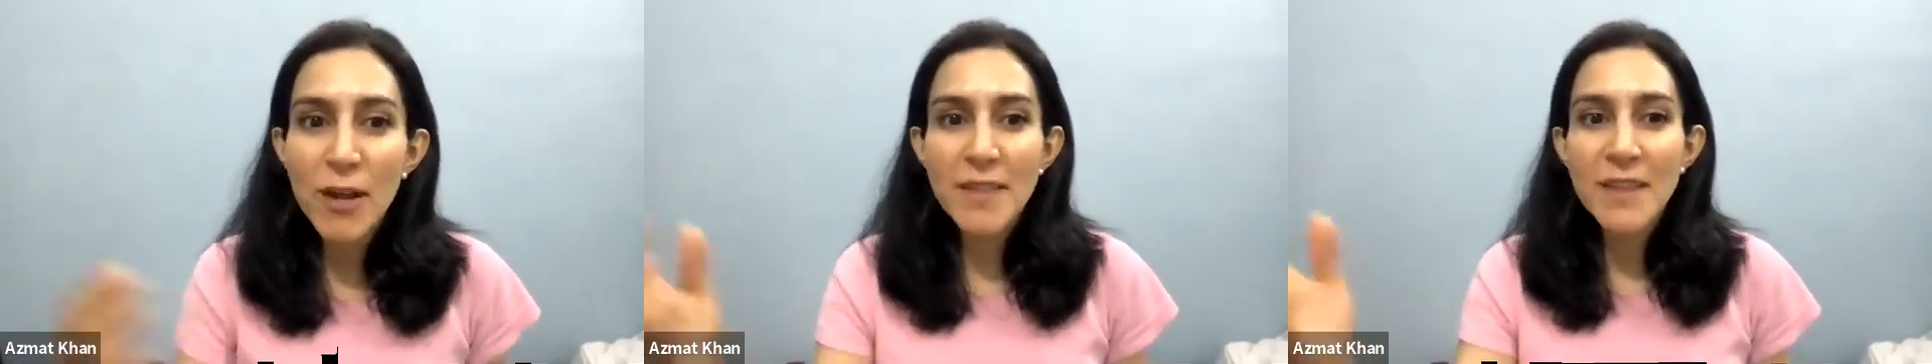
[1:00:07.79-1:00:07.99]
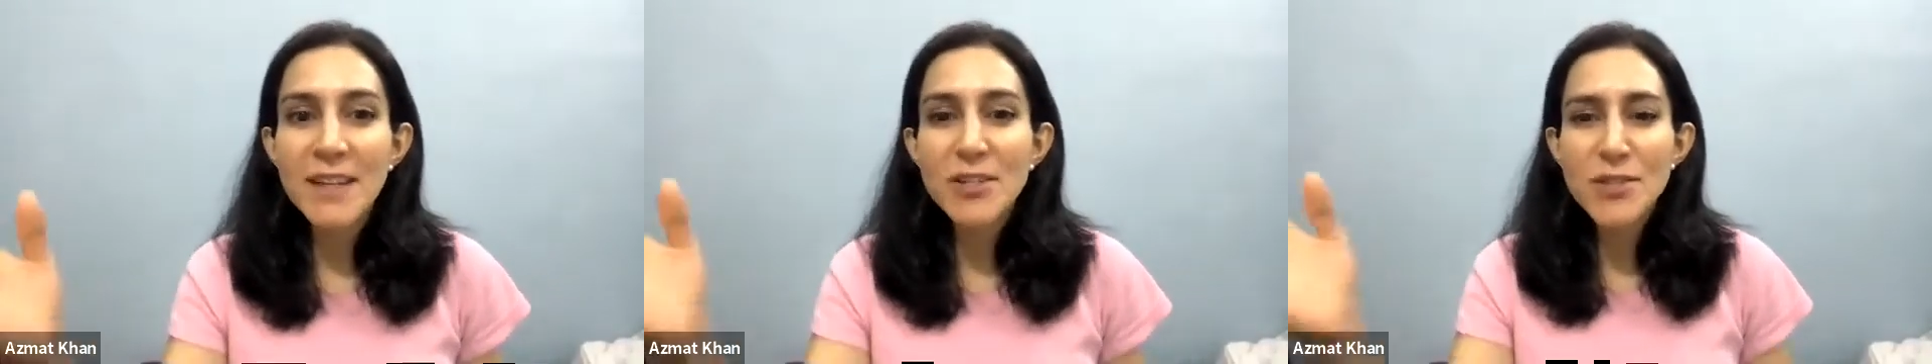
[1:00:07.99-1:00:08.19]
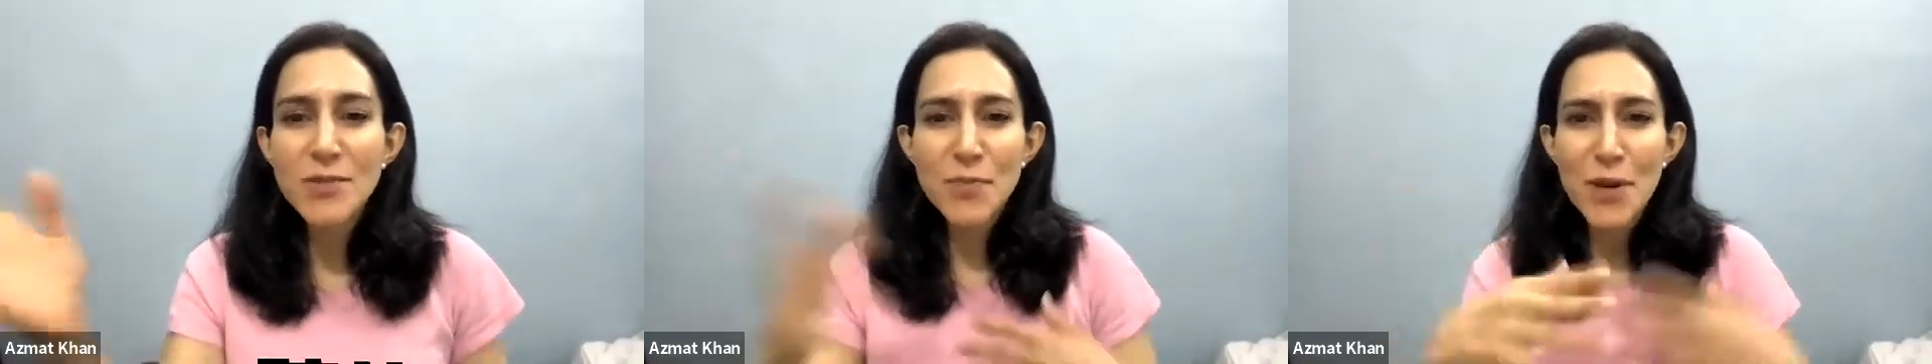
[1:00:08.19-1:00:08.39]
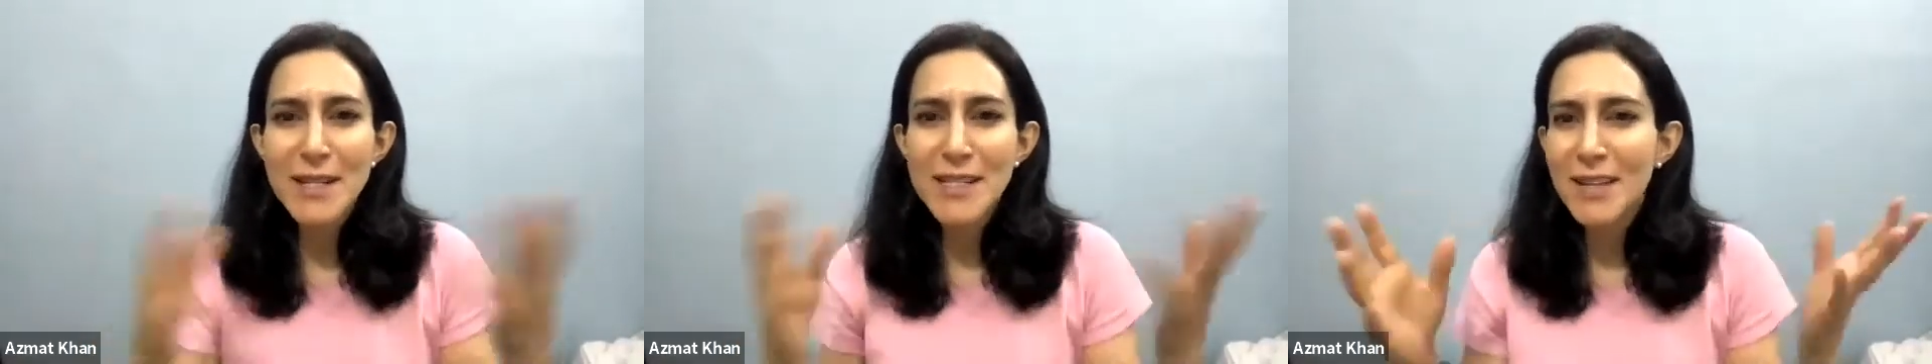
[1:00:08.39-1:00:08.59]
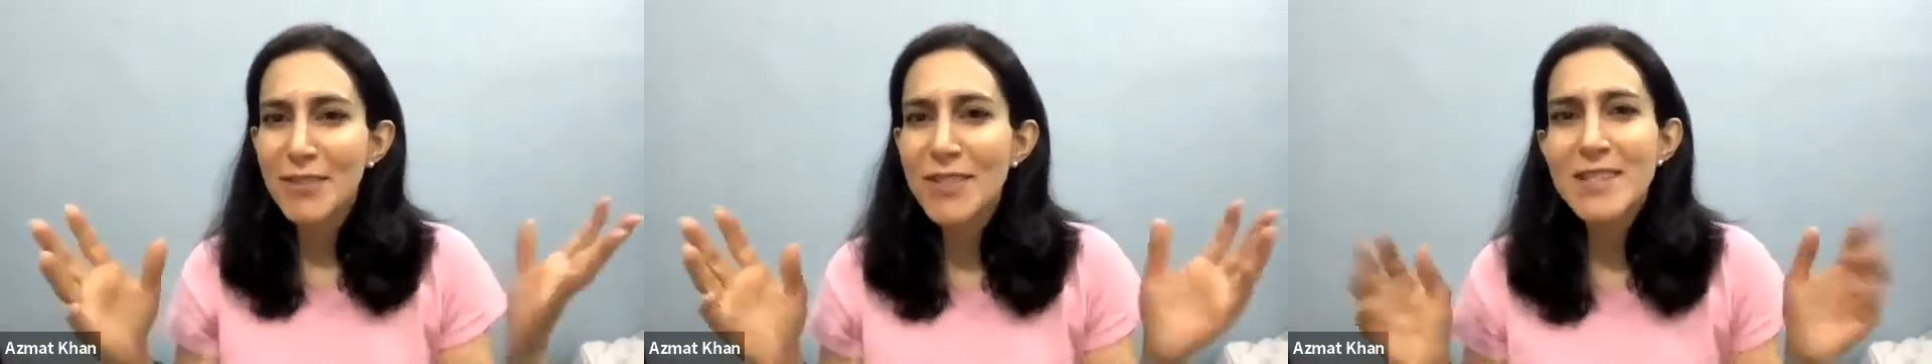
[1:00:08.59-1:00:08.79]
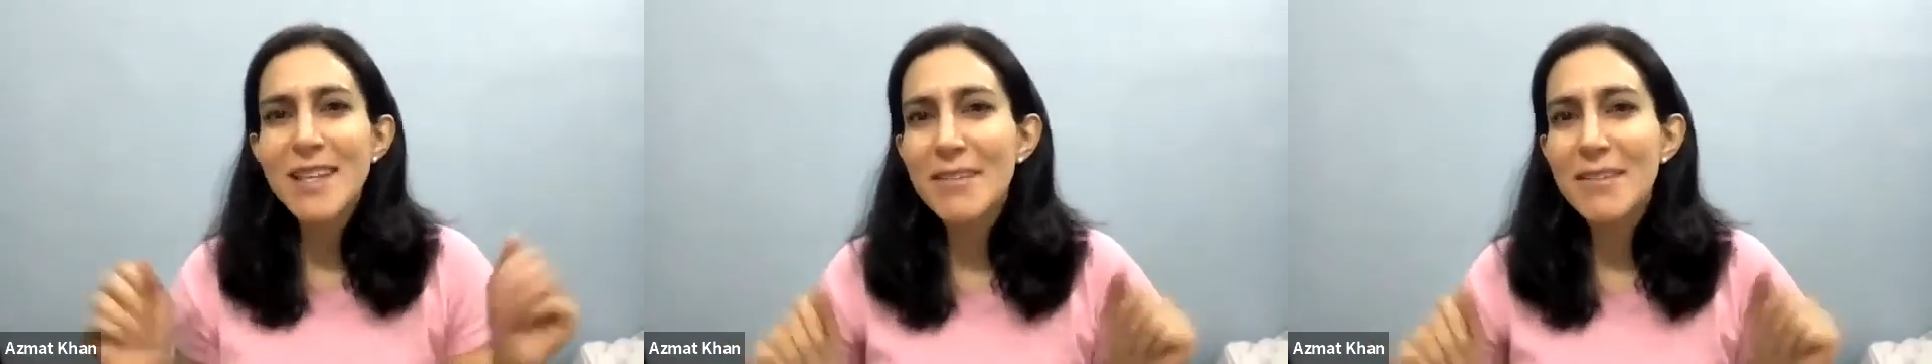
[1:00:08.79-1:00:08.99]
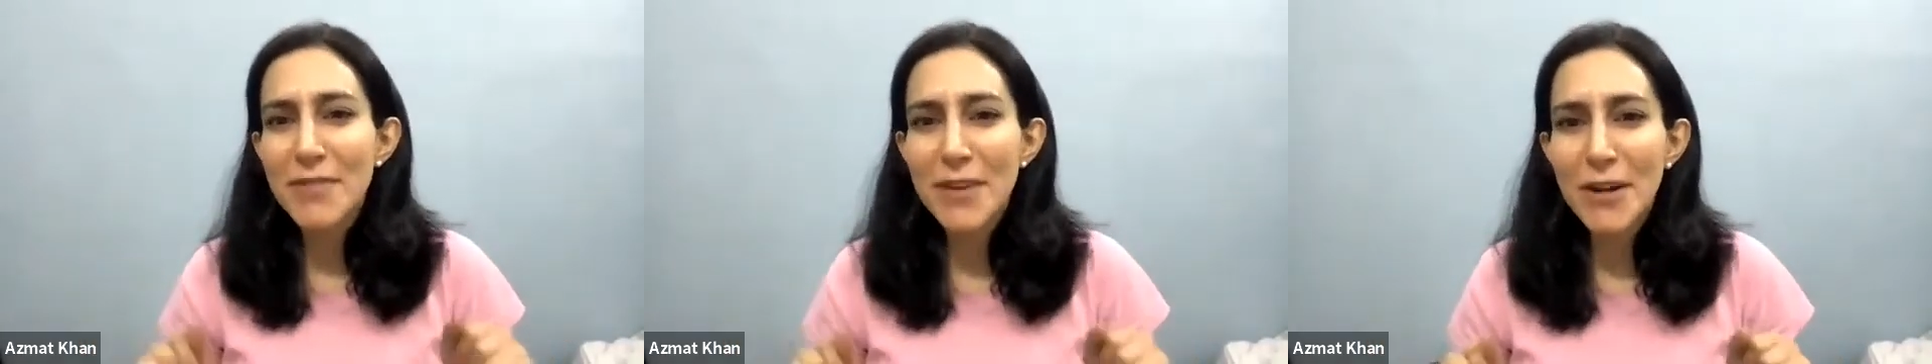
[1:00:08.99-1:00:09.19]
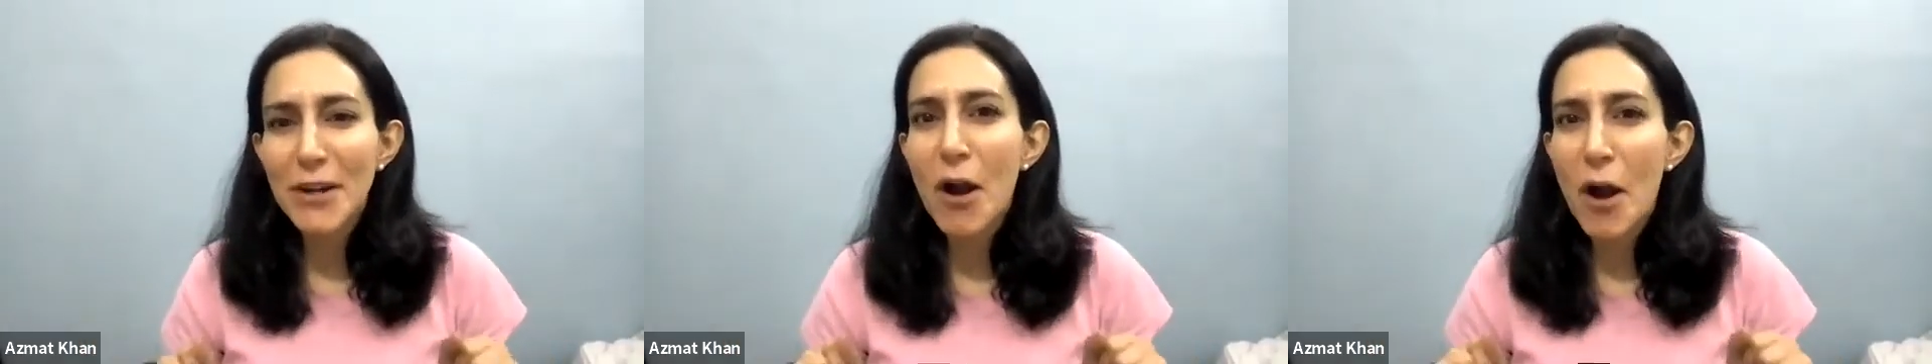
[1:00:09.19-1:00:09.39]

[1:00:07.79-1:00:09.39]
And they just break down these like very